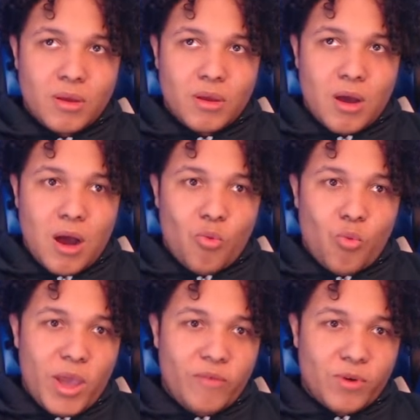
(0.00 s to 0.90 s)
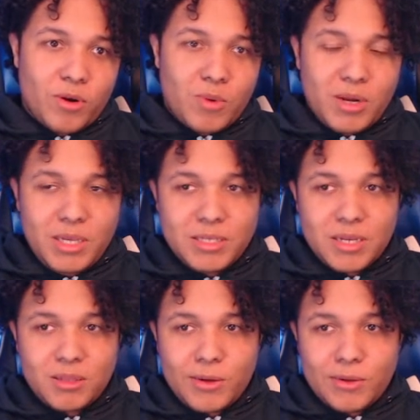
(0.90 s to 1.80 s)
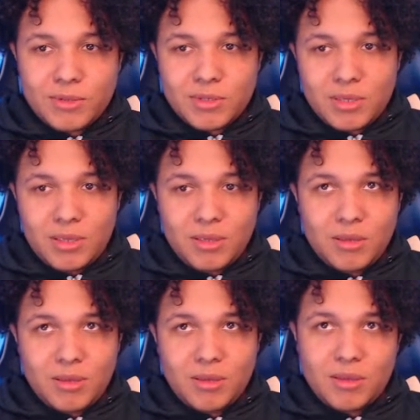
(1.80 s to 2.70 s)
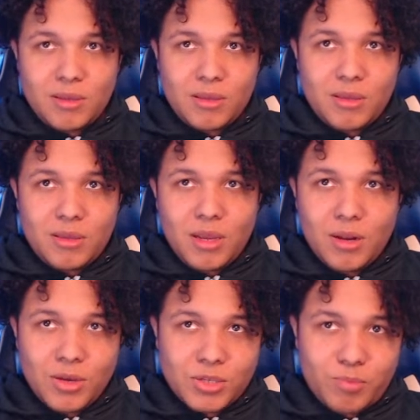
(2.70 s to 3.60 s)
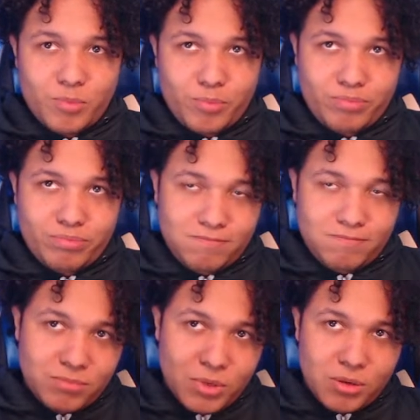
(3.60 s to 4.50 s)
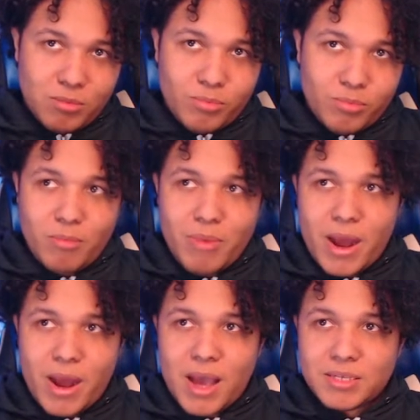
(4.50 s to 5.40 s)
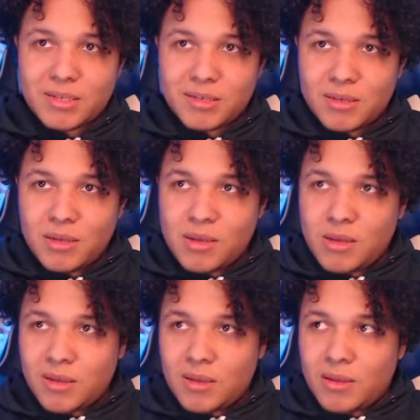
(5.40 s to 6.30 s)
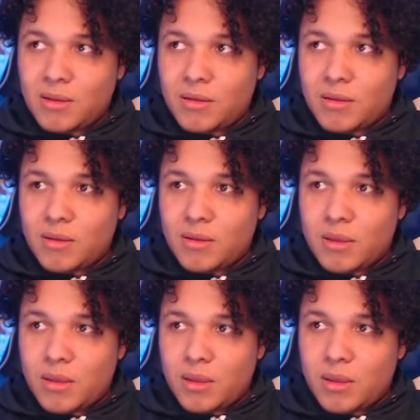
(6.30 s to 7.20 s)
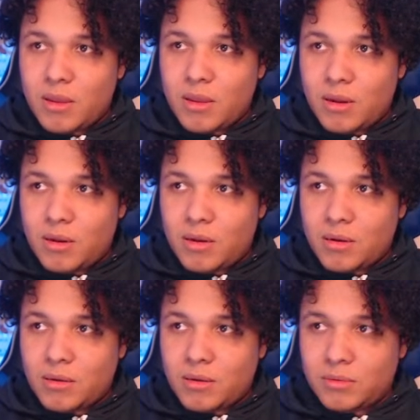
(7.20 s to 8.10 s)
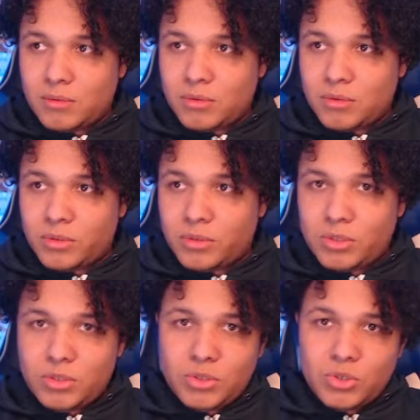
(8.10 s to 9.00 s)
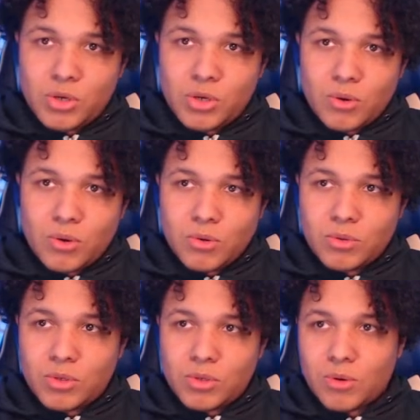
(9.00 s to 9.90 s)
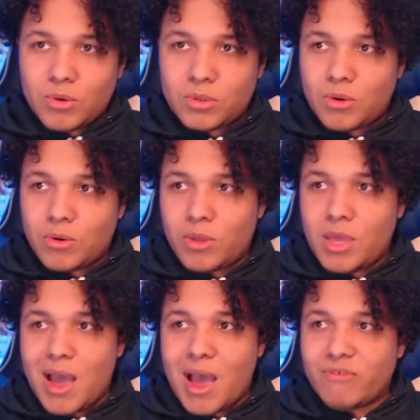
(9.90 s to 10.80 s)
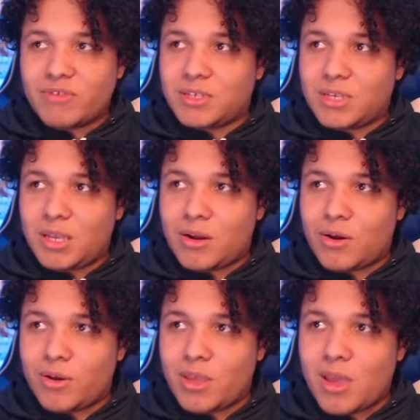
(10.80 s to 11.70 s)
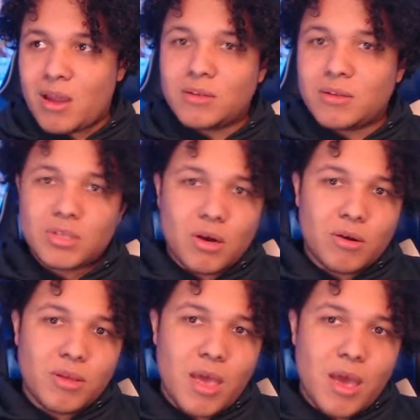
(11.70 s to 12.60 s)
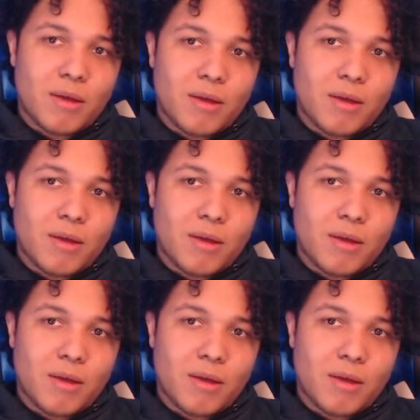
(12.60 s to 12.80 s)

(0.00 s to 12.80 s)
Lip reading: Waver when he's an adult, he looks pretty badass. And Toko. Yeah, I haven't seen her yet. So yeah,